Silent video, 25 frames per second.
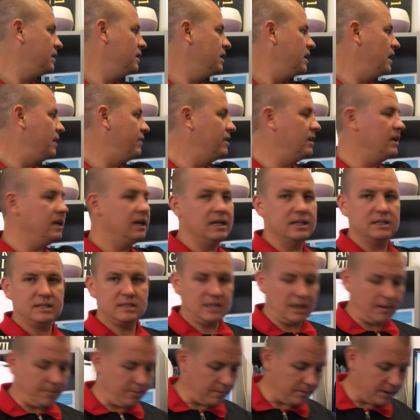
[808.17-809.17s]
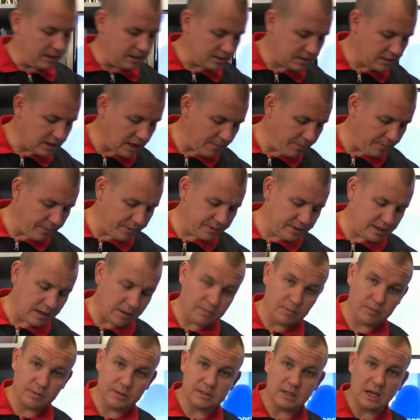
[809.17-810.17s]
And then again, supplements. A couple of the
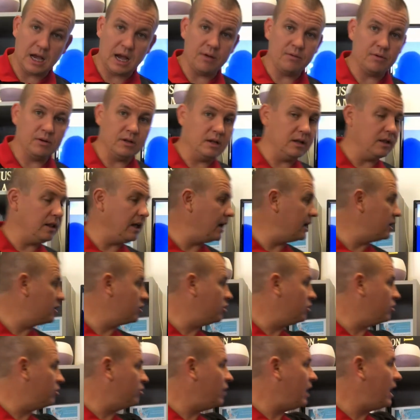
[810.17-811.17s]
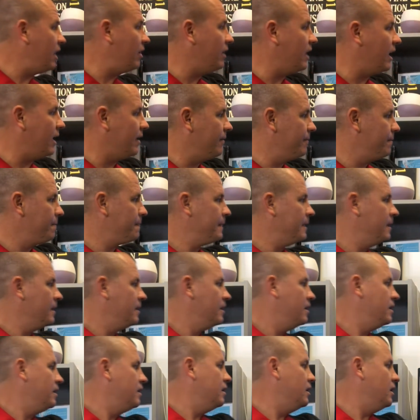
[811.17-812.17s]
supplements I really like: chlorella
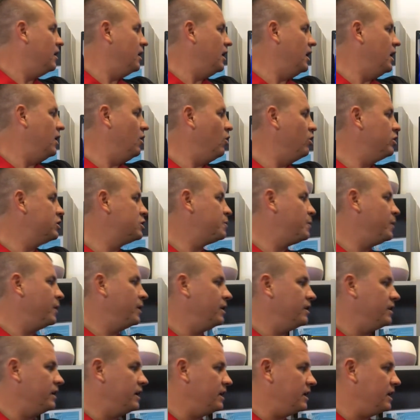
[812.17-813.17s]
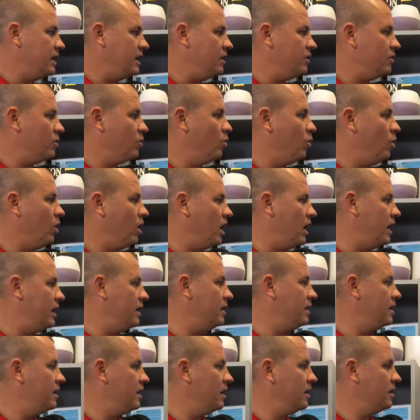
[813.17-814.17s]
or spirulina. Either one.